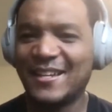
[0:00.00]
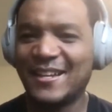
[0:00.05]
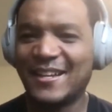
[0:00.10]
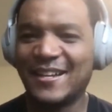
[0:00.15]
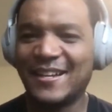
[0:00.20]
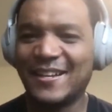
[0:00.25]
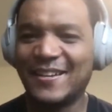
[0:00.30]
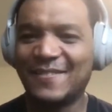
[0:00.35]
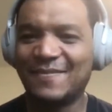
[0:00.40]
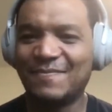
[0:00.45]

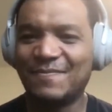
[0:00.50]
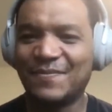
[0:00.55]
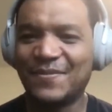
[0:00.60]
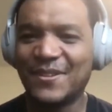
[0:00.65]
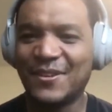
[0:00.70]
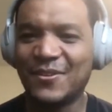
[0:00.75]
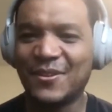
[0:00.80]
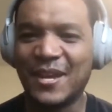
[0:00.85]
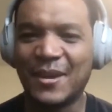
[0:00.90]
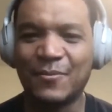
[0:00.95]

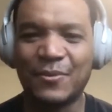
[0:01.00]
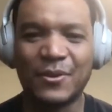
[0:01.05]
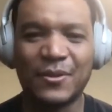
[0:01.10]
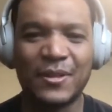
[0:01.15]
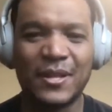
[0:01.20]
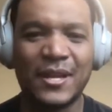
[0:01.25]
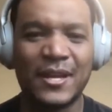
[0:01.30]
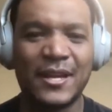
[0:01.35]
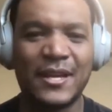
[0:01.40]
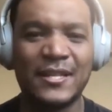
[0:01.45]
Okay,
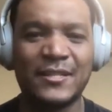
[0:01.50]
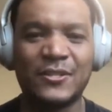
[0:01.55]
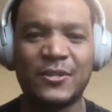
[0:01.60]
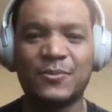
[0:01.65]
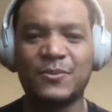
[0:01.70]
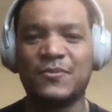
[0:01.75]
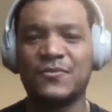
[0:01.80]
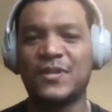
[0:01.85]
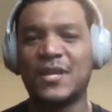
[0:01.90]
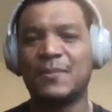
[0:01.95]
well, in
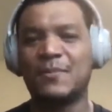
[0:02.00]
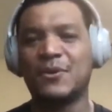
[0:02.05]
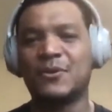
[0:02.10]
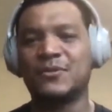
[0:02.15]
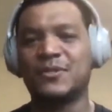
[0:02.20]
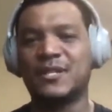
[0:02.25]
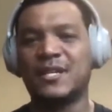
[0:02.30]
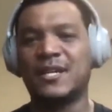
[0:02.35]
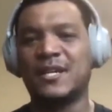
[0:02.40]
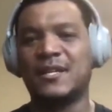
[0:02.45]
terms of
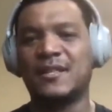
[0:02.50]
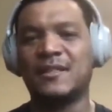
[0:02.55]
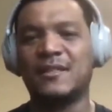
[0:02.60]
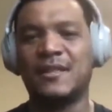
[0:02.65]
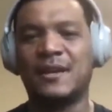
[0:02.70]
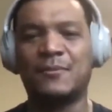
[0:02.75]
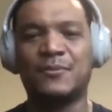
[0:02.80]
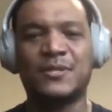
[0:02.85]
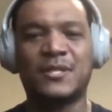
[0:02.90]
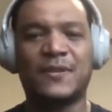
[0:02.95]
demos,
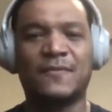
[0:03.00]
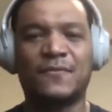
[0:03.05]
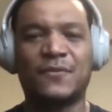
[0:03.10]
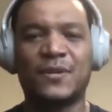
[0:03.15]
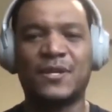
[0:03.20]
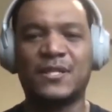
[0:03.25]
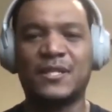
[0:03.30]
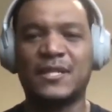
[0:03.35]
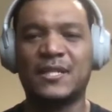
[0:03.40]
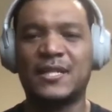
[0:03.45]
that was it
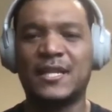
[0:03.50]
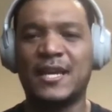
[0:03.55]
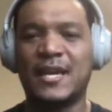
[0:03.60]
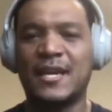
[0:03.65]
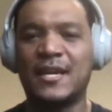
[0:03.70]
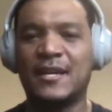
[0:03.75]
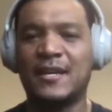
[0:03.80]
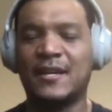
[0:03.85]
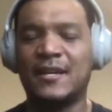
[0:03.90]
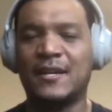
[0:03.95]
for us
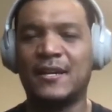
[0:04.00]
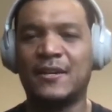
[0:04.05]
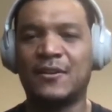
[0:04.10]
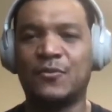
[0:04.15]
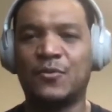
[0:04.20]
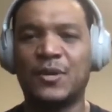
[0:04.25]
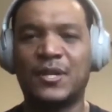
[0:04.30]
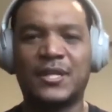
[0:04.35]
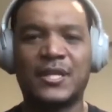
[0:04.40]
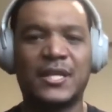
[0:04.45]
today.
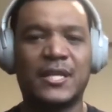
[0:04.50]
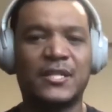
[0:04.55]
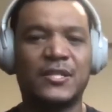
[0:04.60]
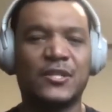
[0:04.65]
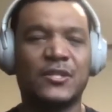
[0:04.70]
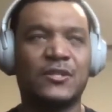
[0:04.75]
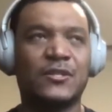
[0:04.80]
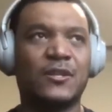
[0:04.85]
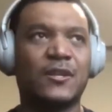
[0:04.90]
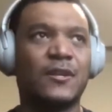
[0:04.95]
Quickly,
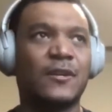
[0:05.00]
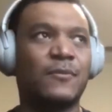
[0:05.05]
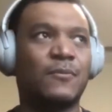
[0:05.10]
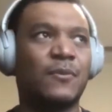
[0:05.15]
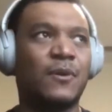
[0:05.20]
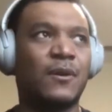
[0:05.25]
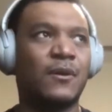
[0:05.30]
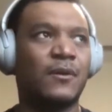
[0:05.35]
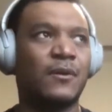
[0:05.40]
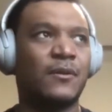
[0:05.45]
just
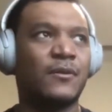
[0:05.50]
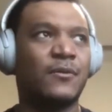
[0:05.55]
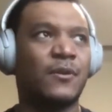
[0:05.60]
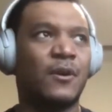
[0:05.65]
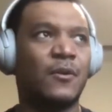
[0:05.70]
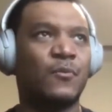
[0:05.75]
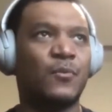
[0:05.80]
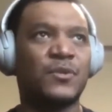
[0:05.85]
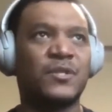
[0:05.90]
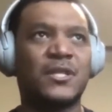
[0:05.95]

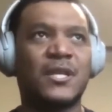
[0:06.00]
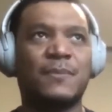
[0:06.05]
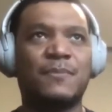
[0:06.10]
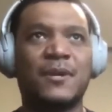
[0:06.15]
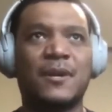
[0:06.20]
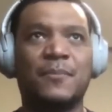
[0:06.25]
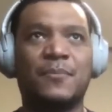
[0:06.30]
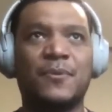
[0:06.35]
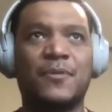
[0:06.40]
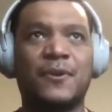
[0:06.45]
on what's
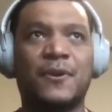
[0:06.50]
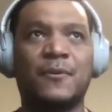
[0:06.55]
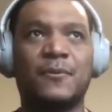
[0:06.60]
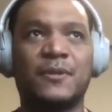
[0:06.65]
coming up with our